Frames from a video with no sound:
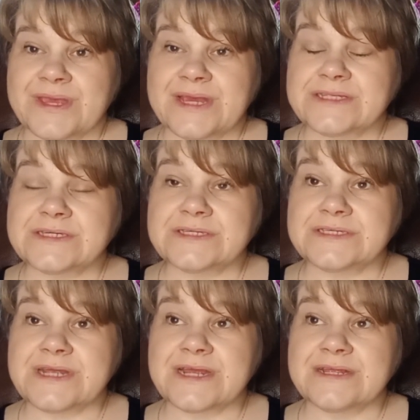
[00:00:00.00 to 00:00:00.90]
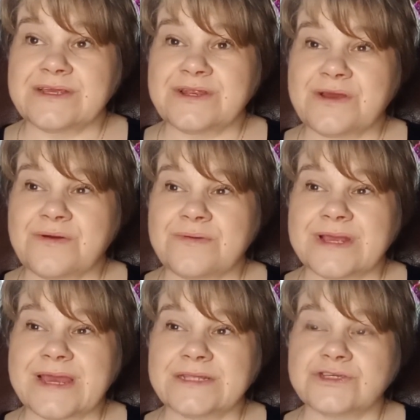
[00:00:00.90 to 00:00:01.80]
it doesn't stay,
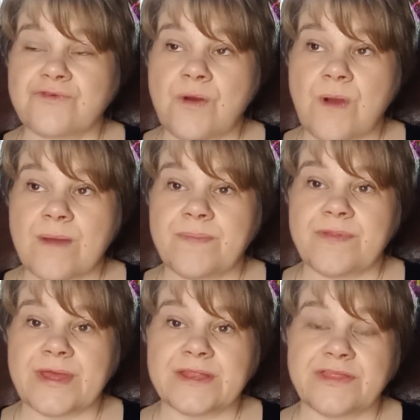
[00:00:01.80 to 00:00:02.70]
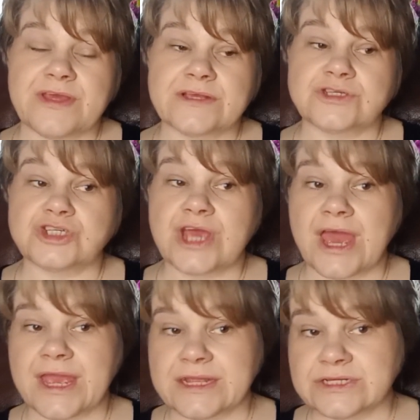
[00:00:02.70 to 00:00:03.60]
kids grow up and then things
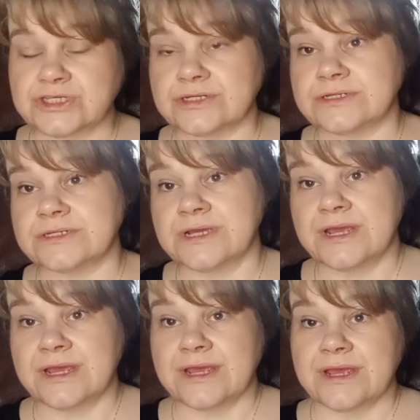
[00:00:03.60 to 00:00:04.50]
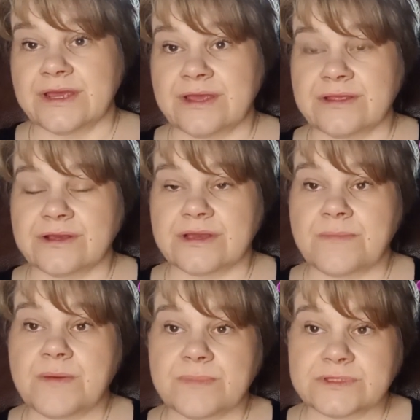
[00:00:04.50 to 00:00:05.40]
change and
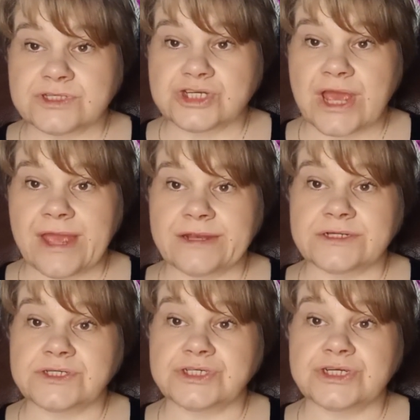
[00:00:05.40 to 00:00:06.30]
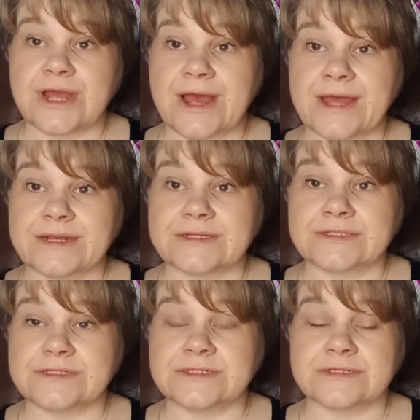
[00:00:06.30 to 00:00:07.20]
commitments change.
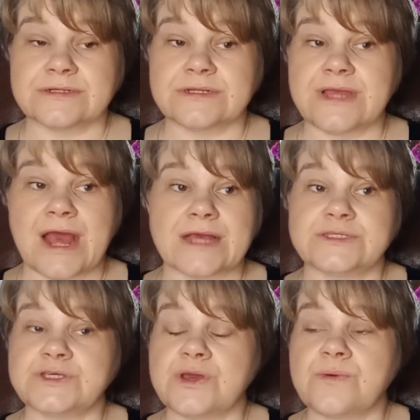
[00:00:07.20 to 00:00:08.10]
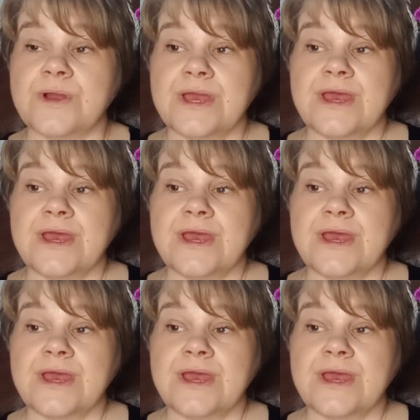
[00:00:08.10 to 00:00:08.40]
And yeah, so